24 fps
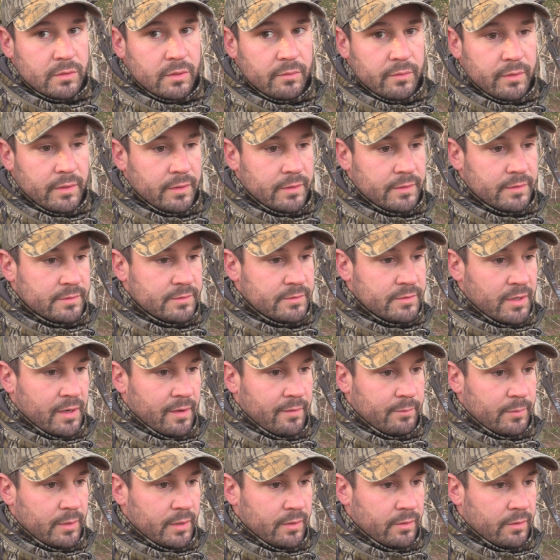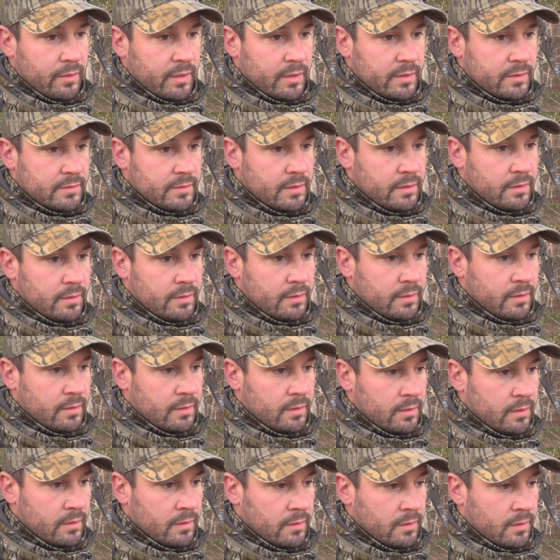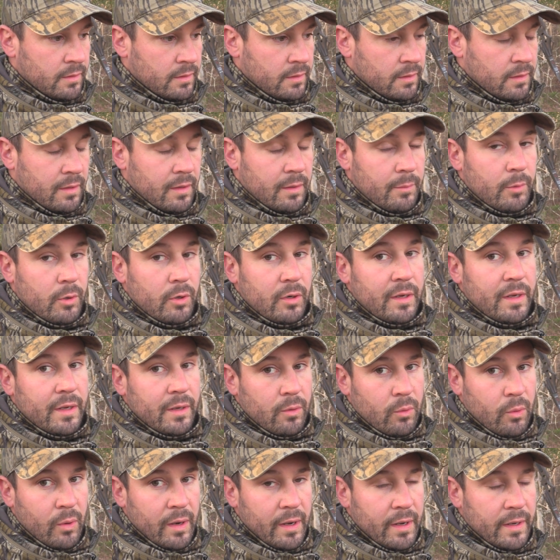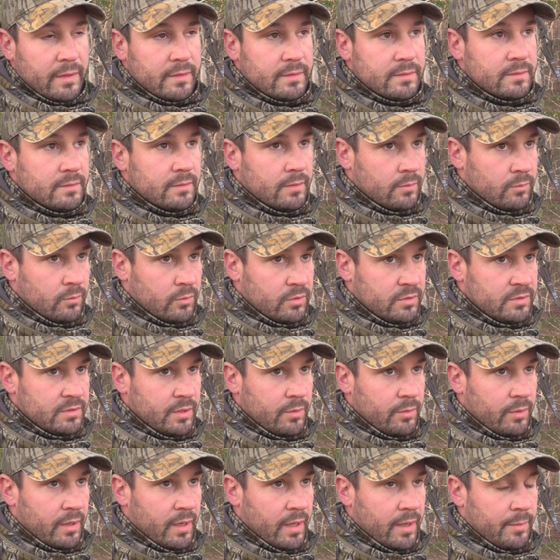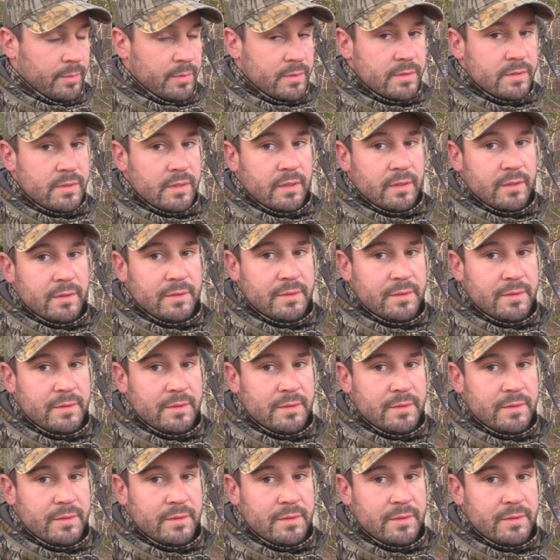over here. It's driving me crazy. I'm gonna get quiet and we'll see what happens.